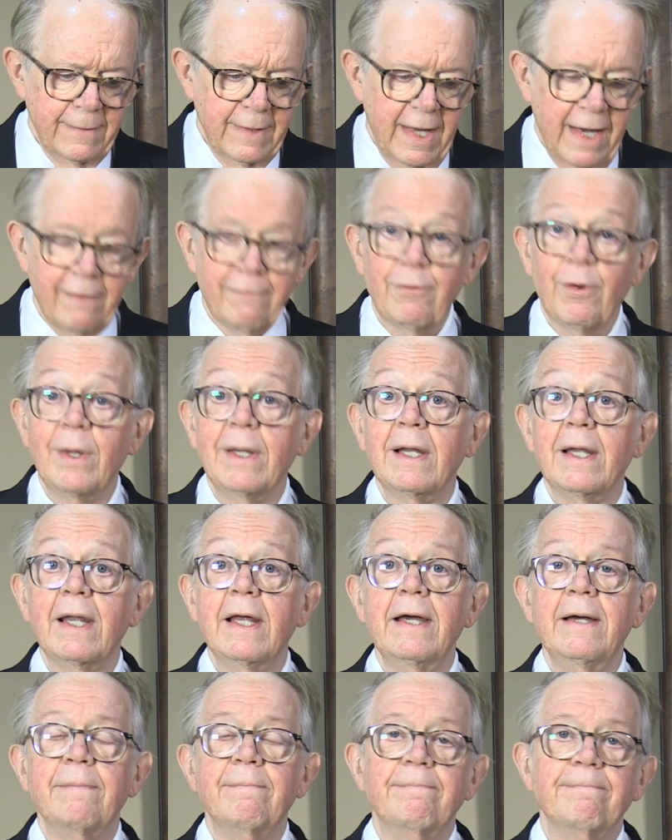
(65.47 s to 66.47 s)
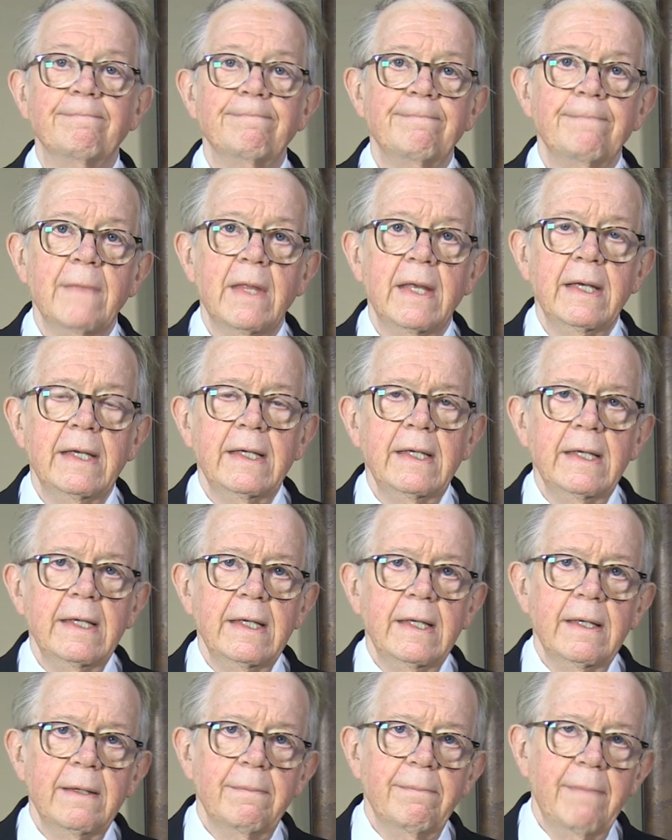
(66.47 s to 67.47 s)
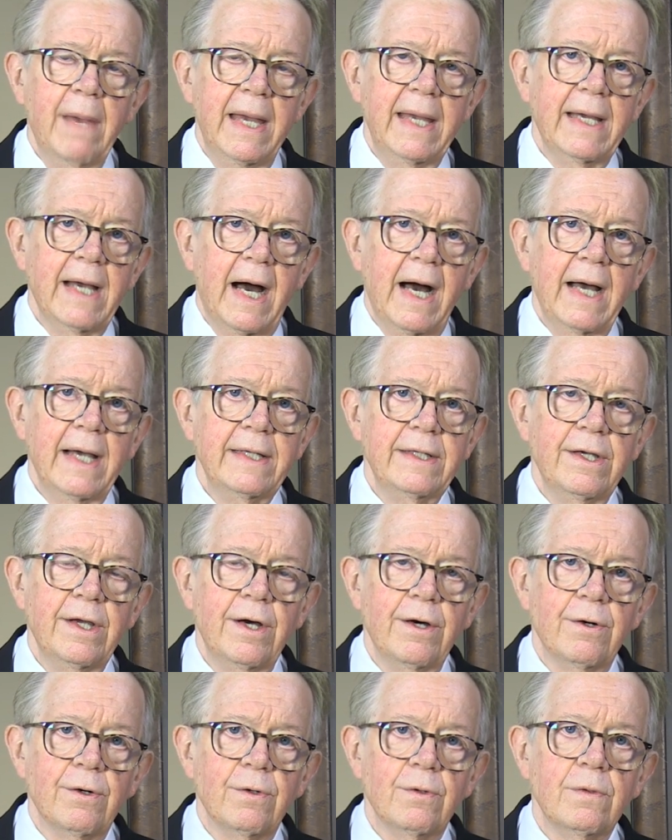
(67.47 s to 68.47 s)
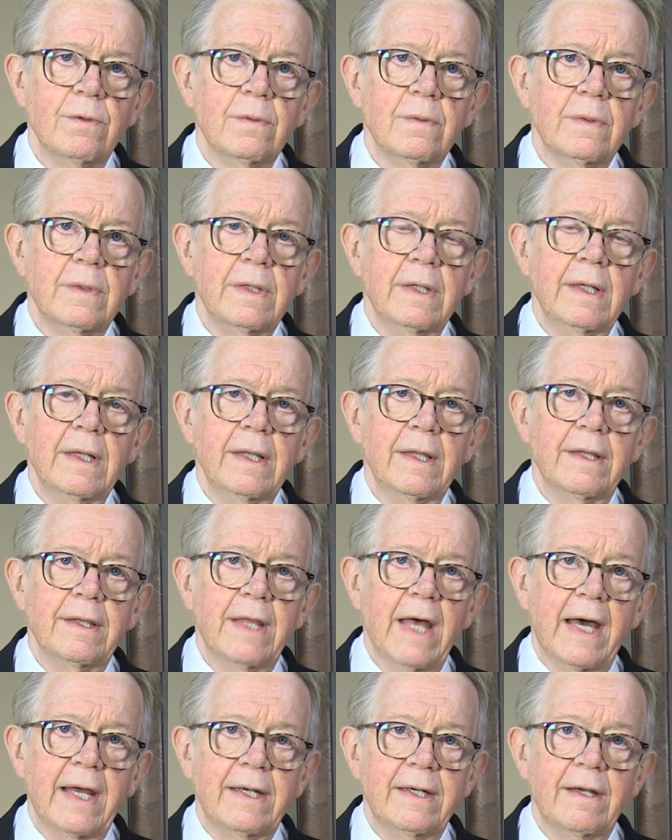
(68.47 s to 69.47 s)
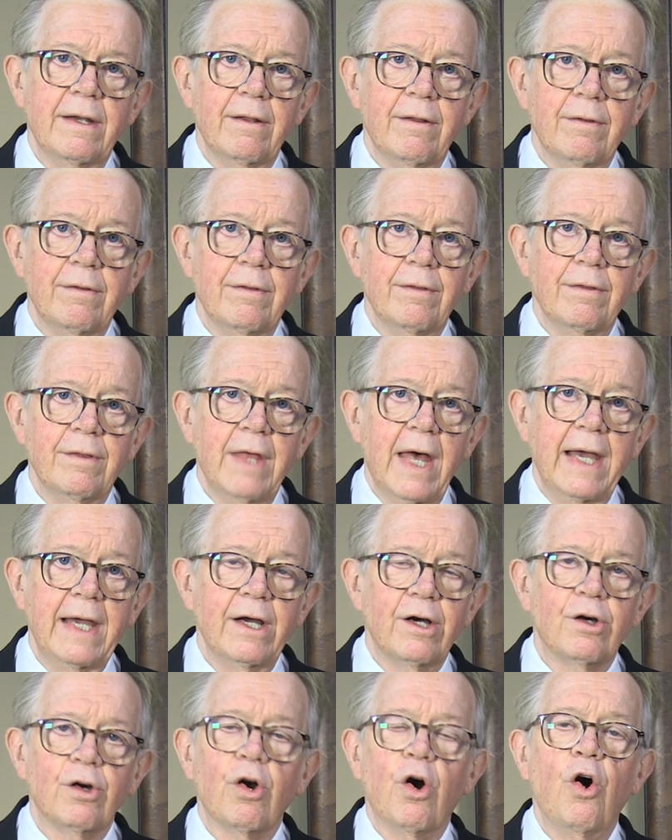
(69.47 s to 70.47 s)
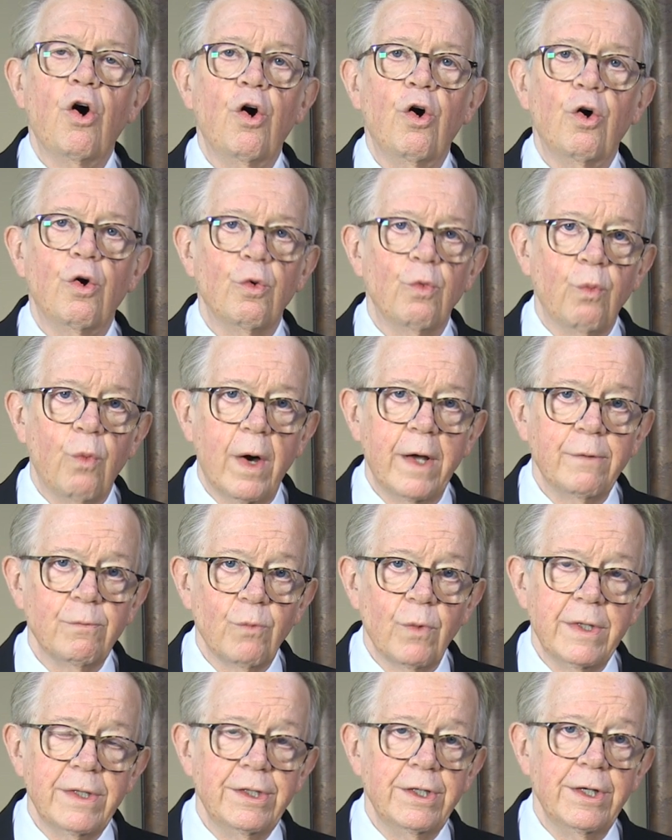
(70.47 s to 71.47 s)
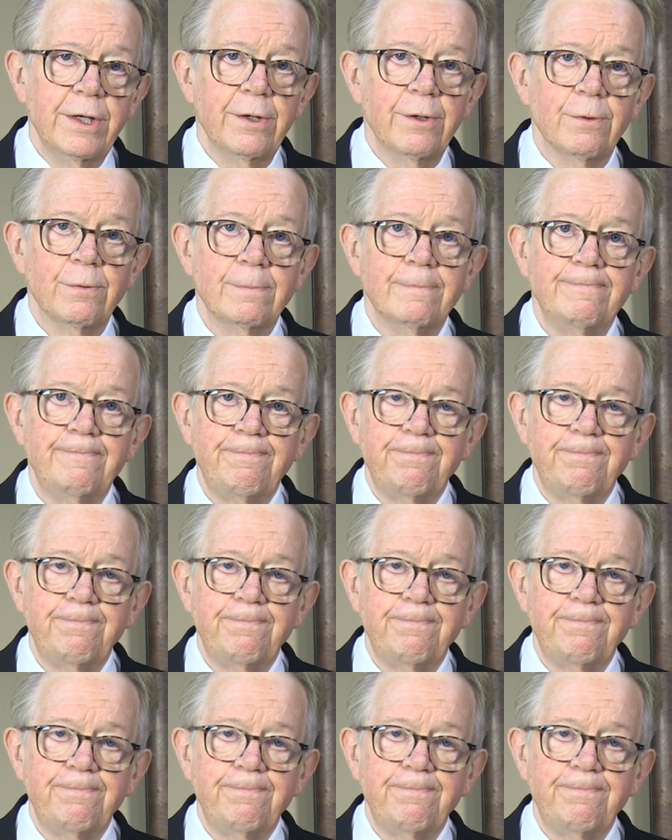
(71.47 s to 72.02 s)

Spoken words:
every limb, may I know that they are all one with you,